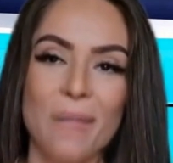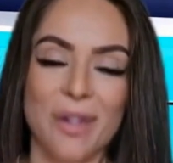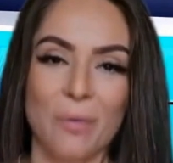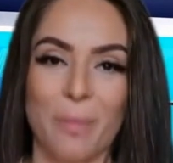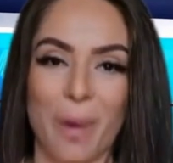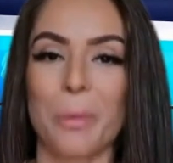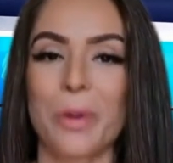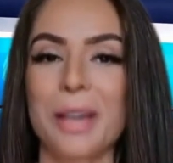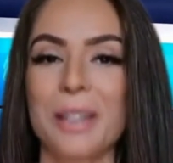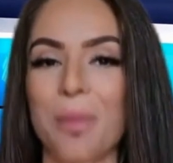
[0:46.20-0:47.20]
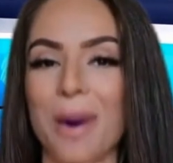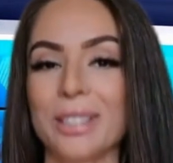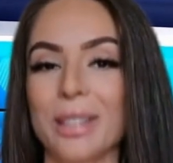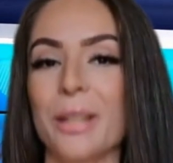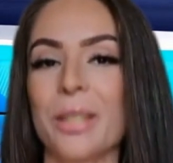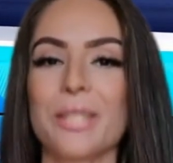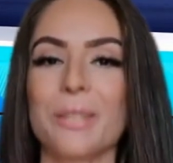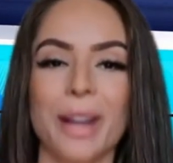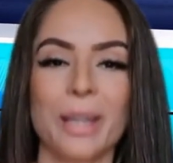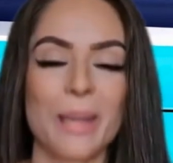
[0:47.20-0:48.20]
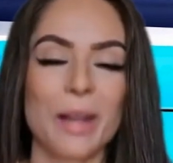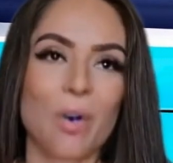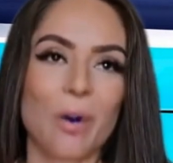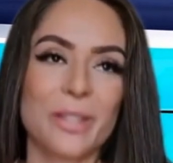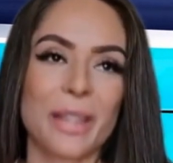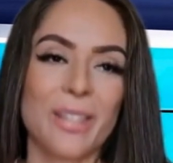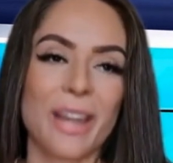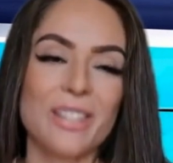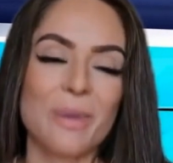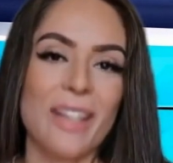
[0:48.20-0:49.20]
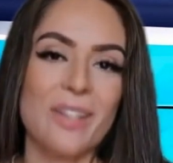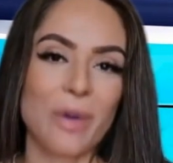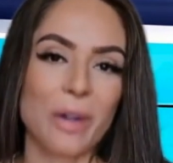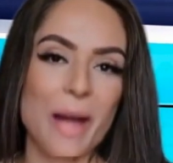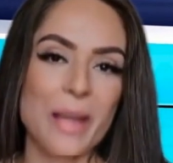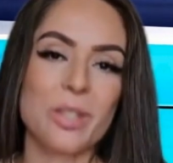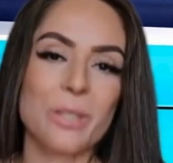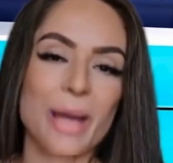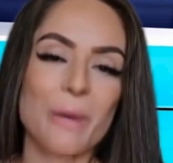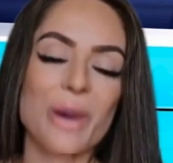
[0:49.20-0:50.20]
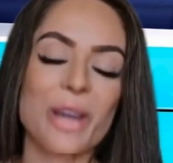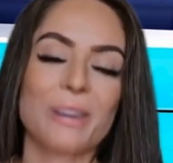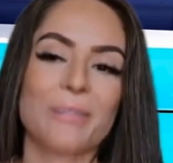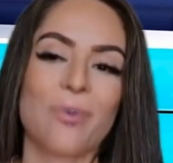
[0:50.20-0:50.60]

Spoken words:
The Republican president is spending the closing days of his re-election campaign